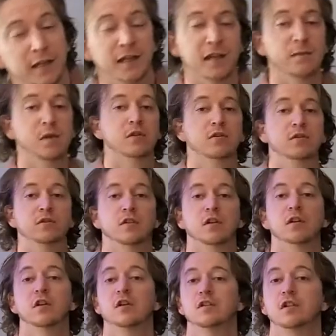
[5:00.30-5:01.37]
gave me those
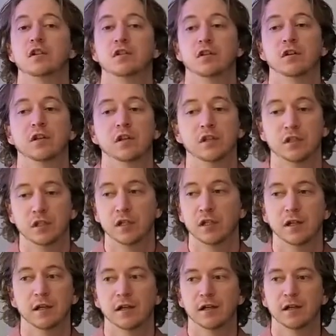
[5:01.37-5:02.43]
Earthsea trilogy
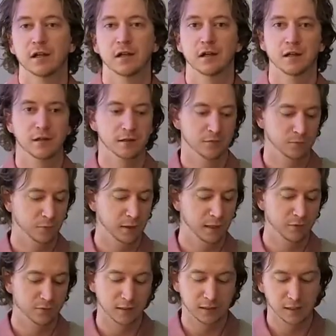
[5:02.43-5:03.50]
when I
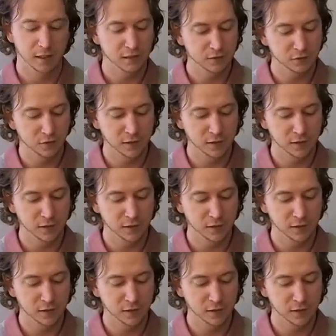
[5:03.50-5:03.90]
was a kid, so I